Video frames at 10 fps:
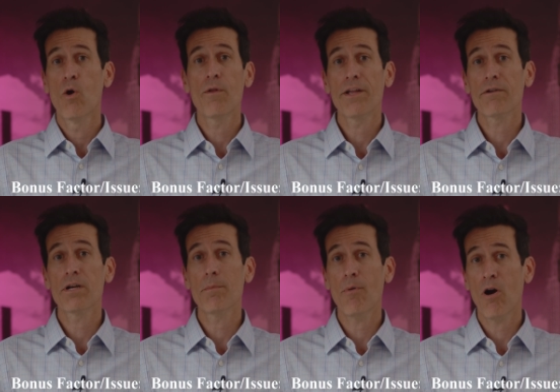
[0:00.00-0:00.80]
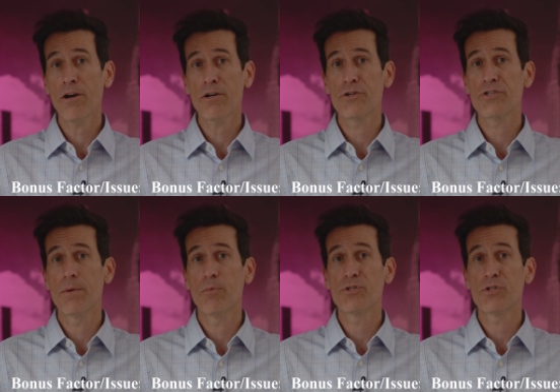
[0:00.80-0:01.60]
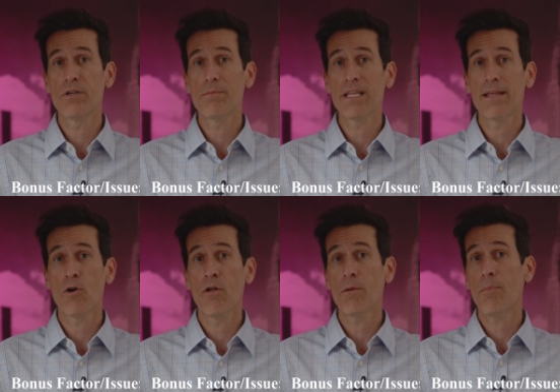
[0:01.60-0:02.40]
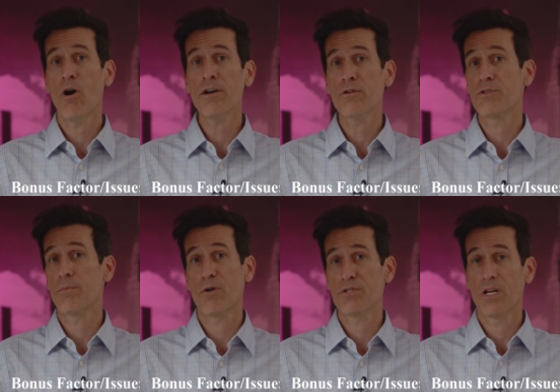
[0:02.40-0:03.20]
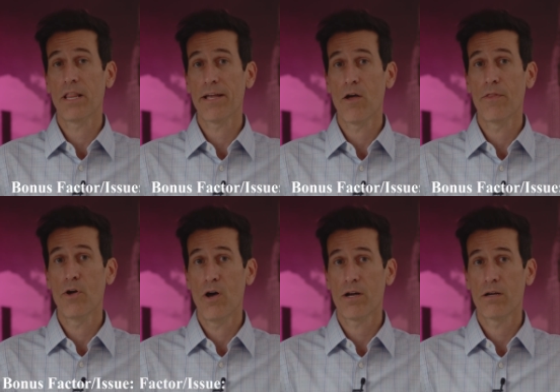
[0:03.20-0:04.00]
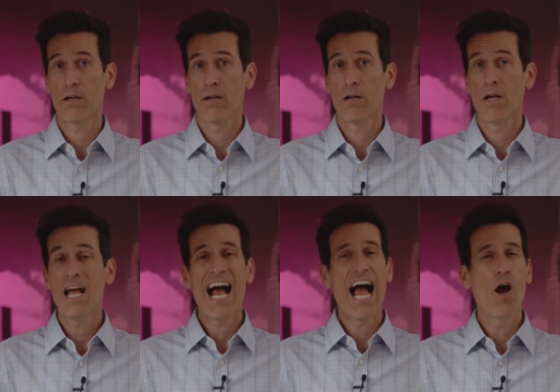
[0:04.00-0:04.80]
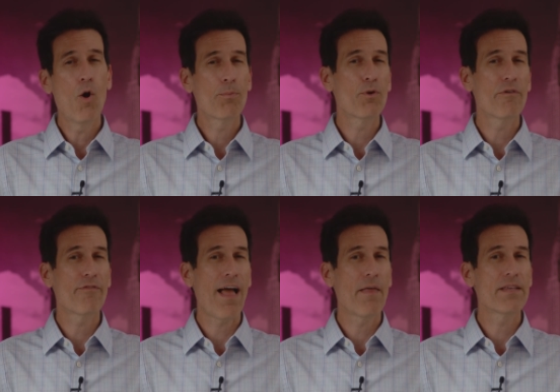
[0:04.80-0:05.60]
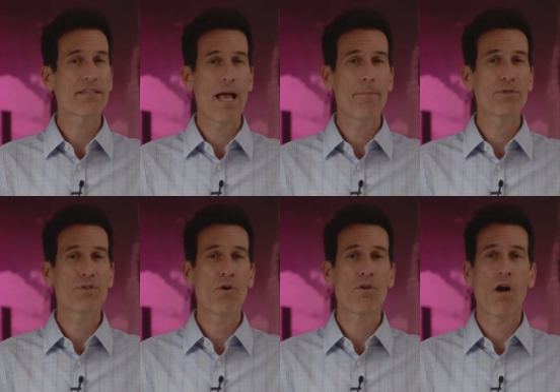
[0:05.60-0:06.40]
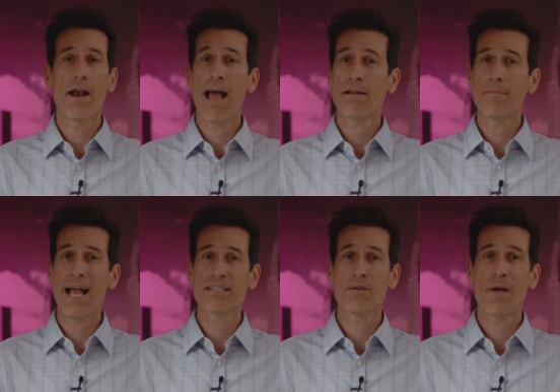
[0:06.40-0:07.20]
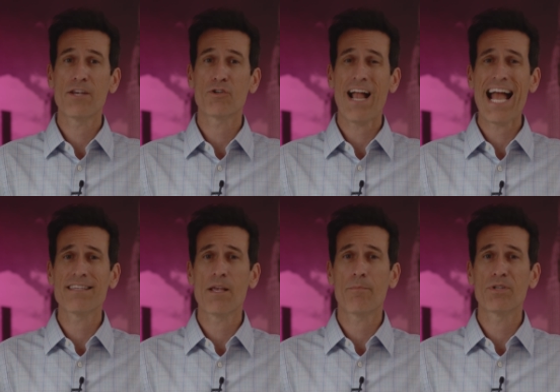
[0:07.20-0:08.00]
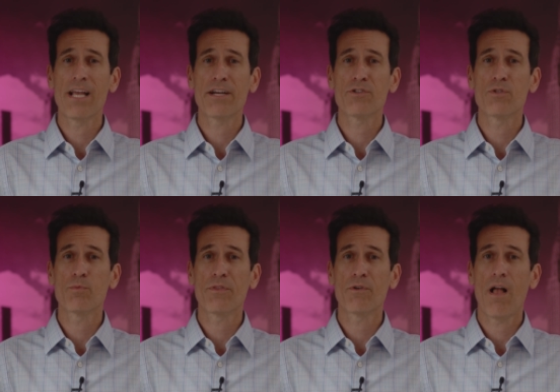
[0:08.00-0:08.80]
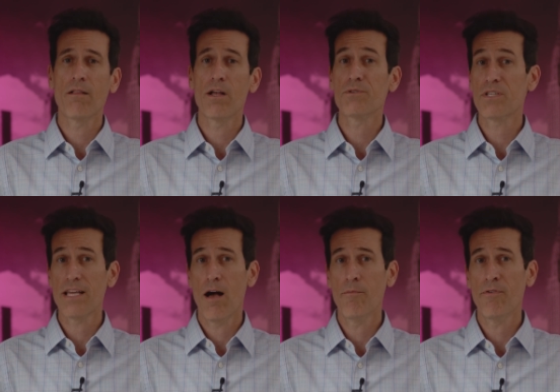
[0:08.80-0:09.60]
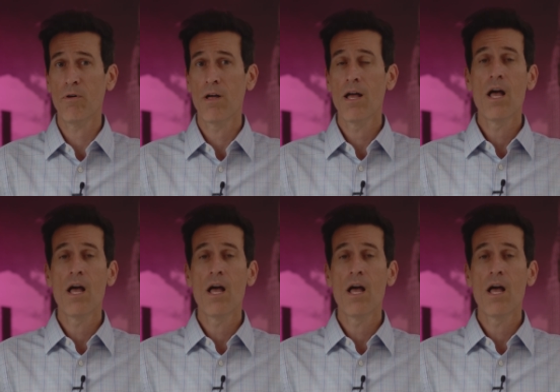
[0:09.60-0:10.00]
or that you're in a partnership, which could mean that all the partners are personally on the hook. I hope you have found this episode on how to maximize your asset protections with your LLC helpful.